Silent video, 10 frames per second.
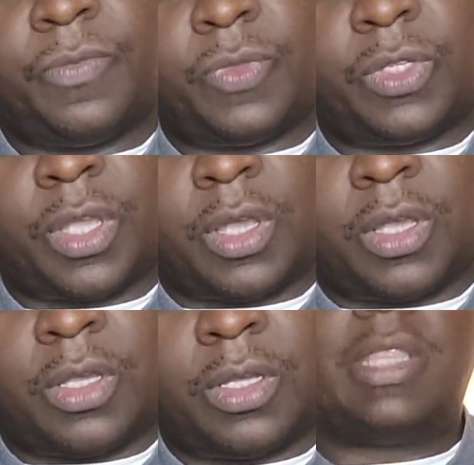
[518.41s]
So
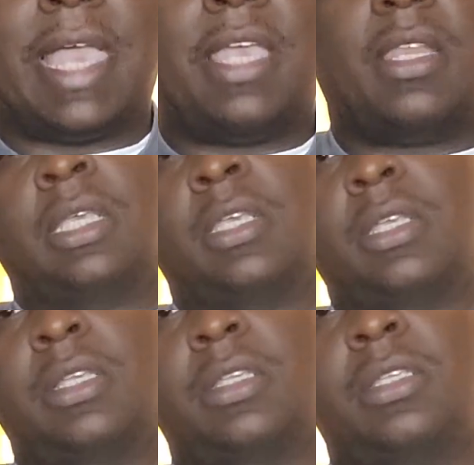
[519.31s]
that
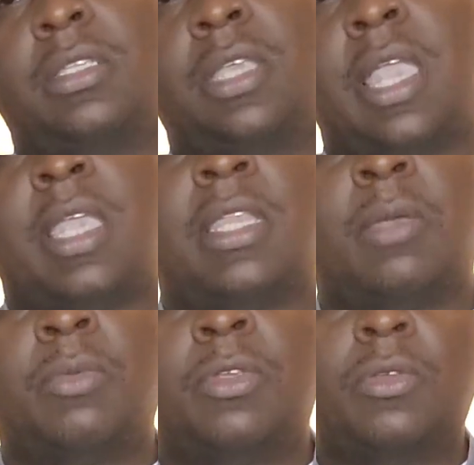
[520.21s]
is the
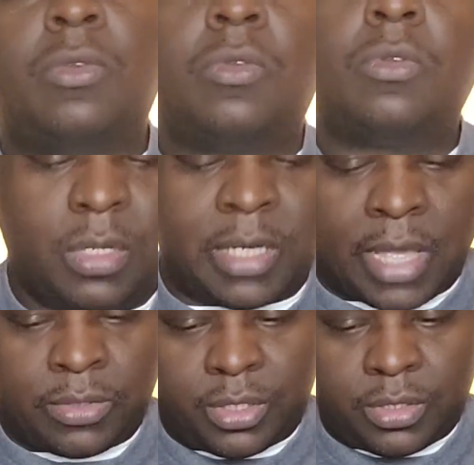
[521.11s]
AEW
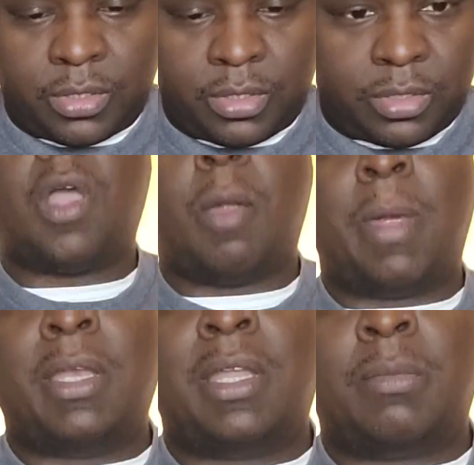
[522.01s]
announcers are my
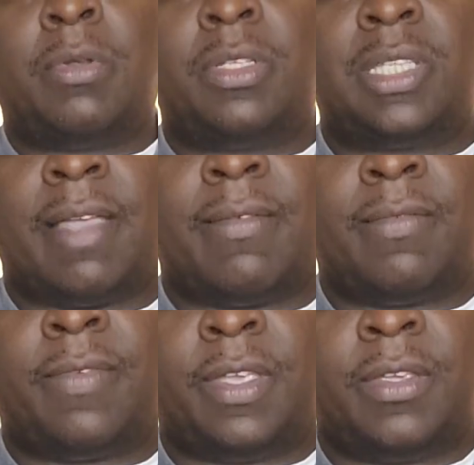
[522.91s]
number 7
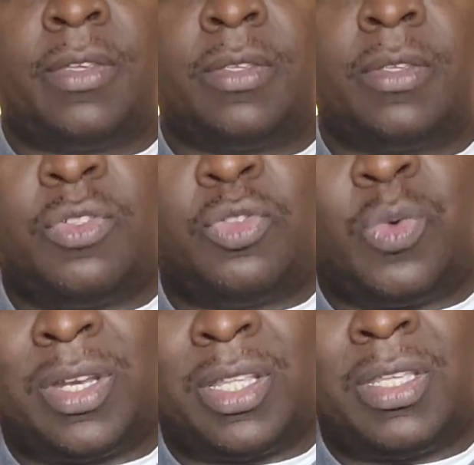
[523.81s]
figures for
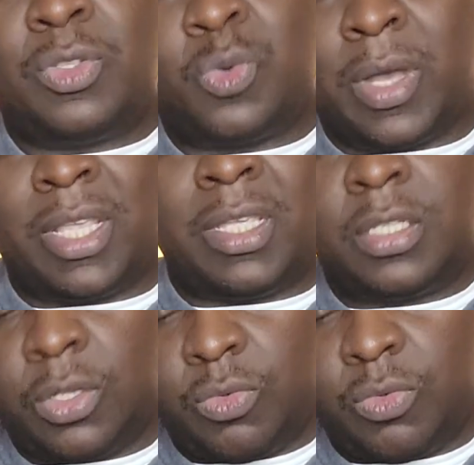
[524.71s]
2022.